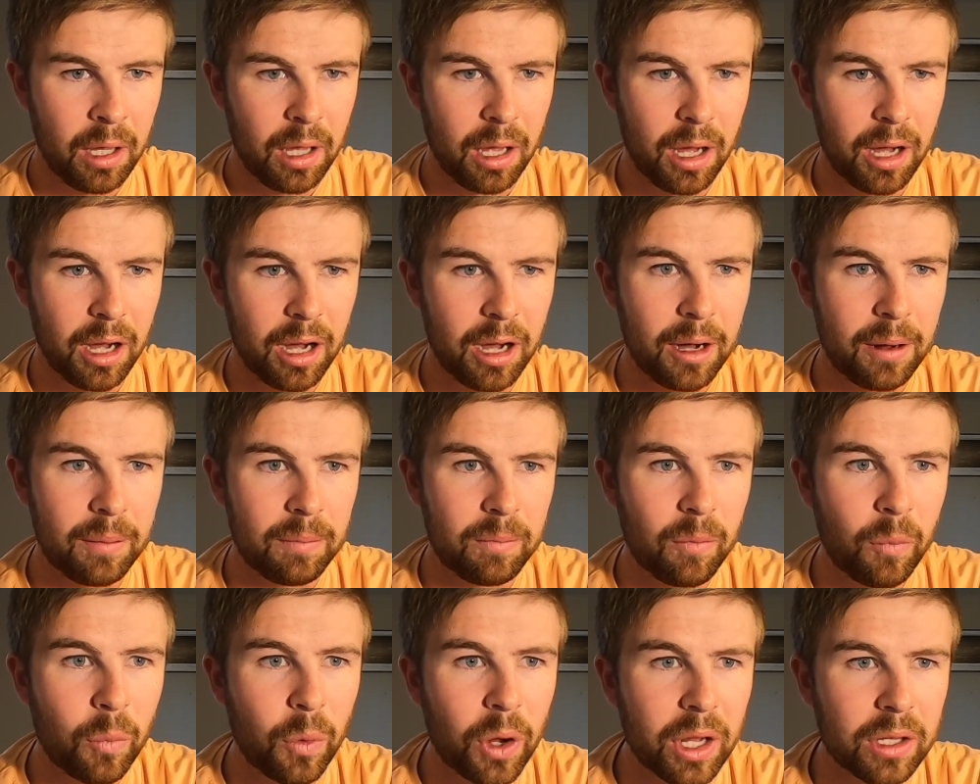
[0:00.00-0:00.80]

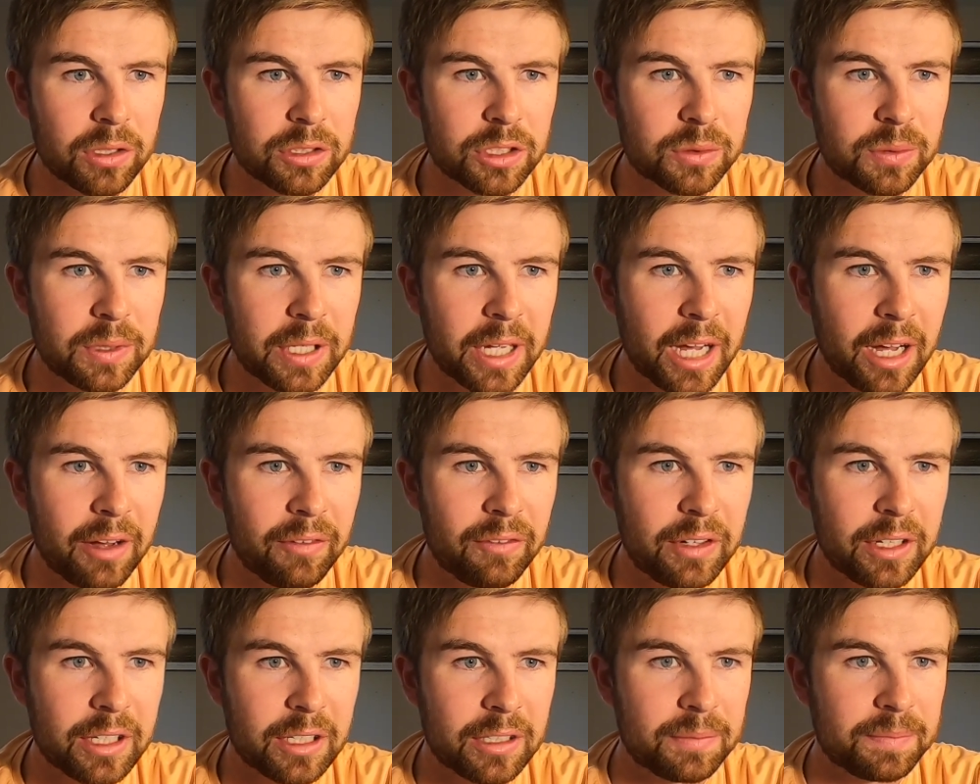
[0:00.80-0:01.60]
Um, what else do we
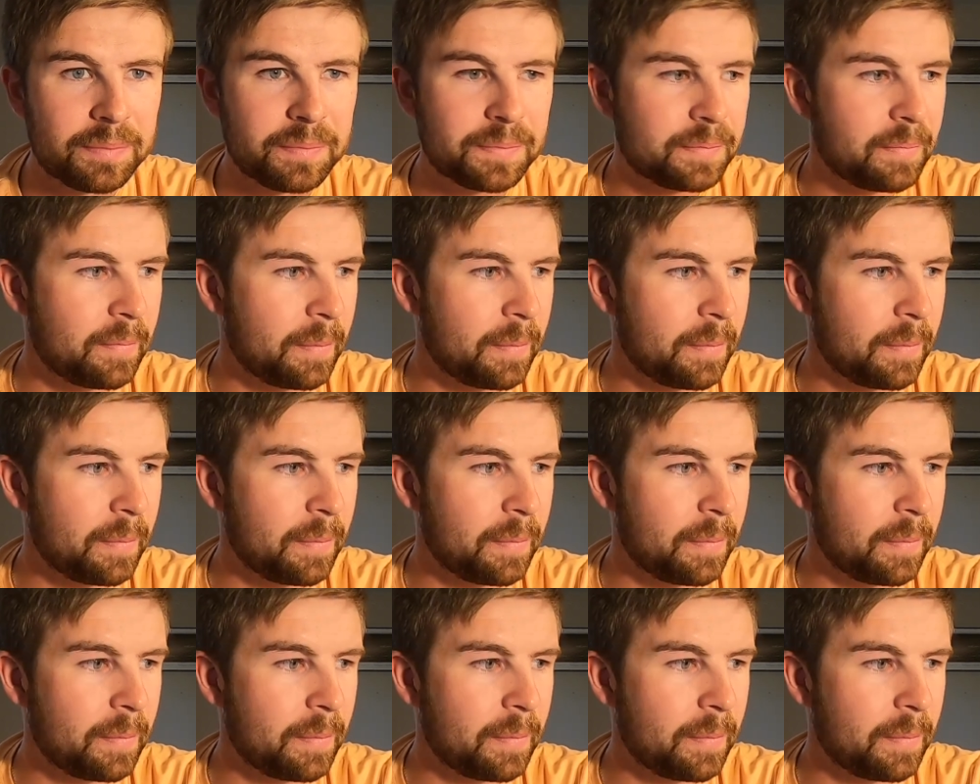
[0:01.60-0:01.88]
have here?